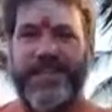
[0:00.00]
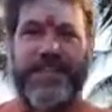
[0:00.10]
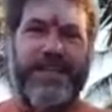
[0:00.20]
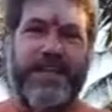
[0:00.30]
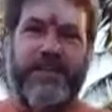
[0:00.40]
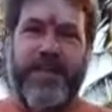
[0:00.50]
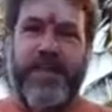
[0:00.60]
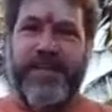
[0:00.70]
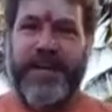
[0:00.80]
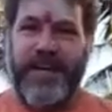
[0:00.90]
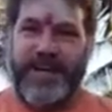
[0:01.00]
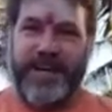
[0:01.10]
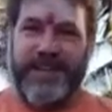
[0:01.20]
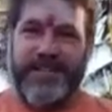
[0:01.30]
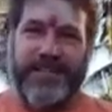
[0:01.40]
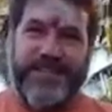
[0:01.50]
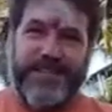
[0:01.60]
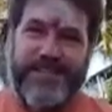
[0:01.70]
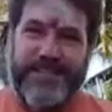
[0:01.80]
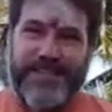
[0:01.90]
The
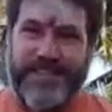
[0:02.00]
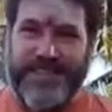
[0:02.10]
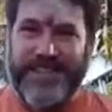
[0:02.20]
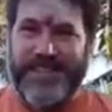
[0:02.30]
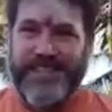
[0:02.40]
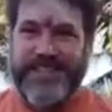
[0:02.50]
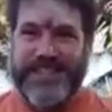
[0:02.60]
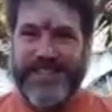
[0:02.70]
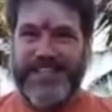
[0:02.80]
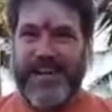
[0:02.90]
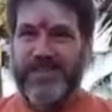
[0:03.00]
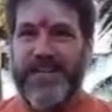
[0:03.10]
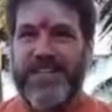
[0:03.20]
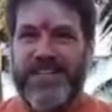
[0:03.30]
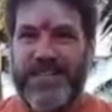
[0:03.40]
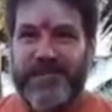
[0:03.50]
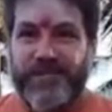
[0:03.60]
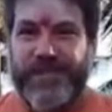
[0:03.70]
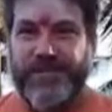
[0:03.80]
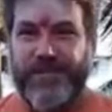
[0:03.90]
ignorance is amazingly
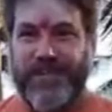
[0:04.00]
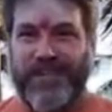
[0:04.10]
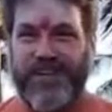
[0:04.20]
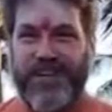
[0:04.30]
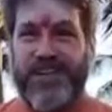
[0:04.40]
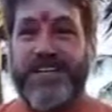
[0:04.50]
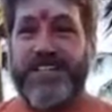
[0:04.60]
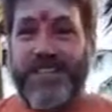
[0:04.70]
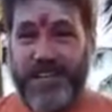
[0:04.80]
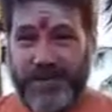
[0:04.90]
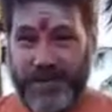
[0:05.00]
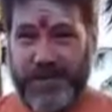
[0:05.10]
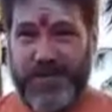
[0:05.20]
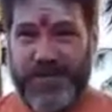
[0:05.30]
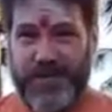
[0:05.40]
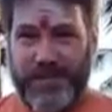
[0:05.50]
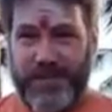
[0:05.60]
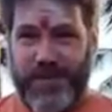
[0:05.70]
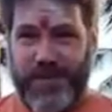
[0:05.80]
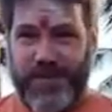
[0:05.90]
blissful. Chin Mudra.
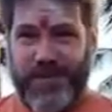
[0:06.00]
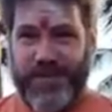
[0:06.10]
Remember,